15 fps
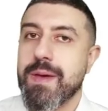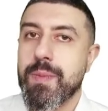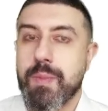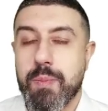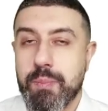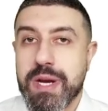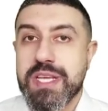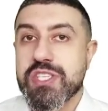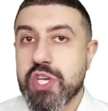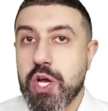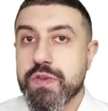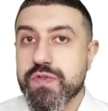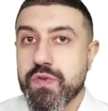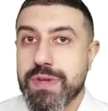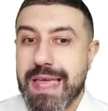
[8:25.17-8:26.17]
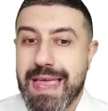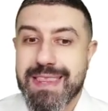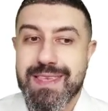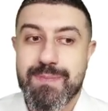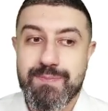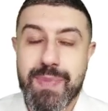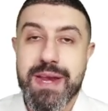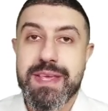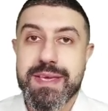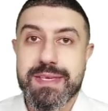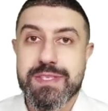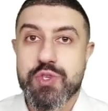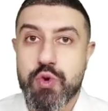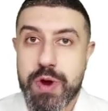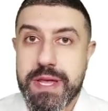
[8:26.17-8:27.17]
Money solves for that. Money is
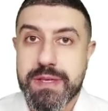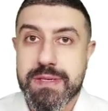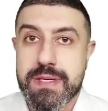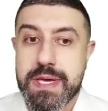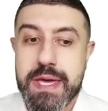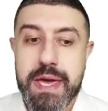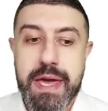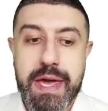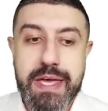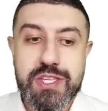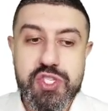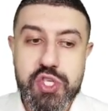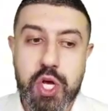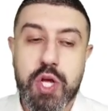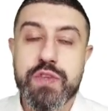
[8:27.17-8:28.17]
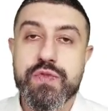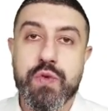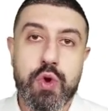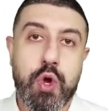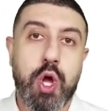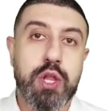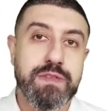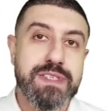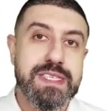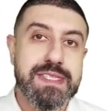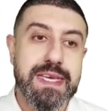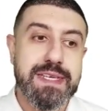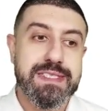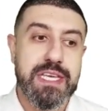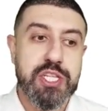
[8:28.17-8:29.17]
great. It solves for all of these
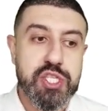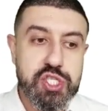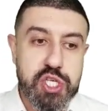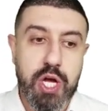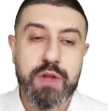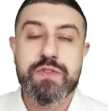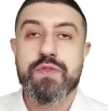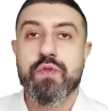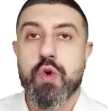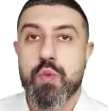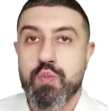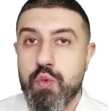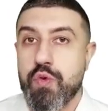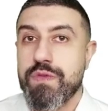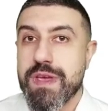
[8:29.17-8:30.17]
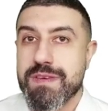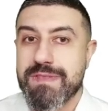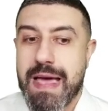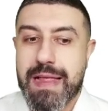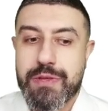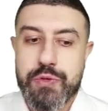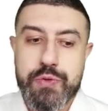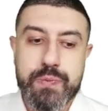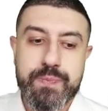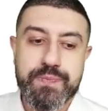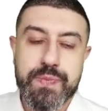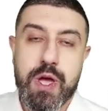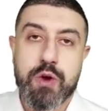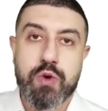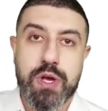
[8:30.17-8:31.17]
things. It solves for moving value
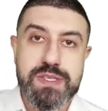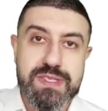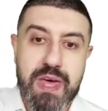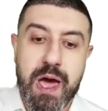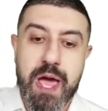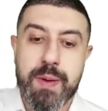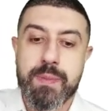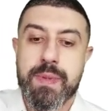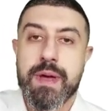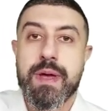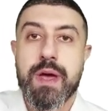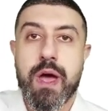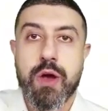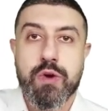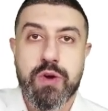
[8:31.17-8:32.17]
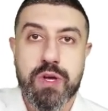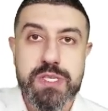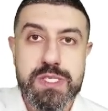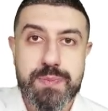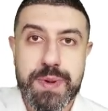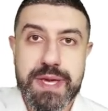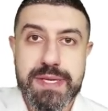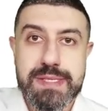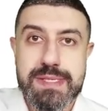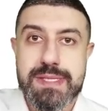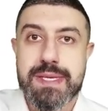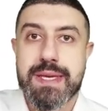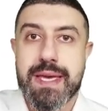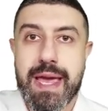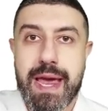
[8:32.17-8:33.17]
across time, across space,
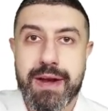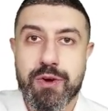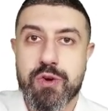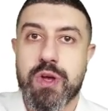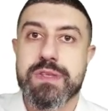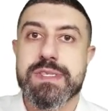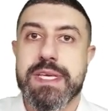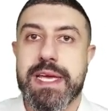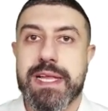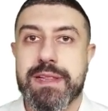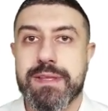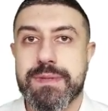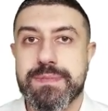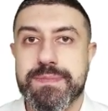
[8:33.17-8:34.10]
and across scale.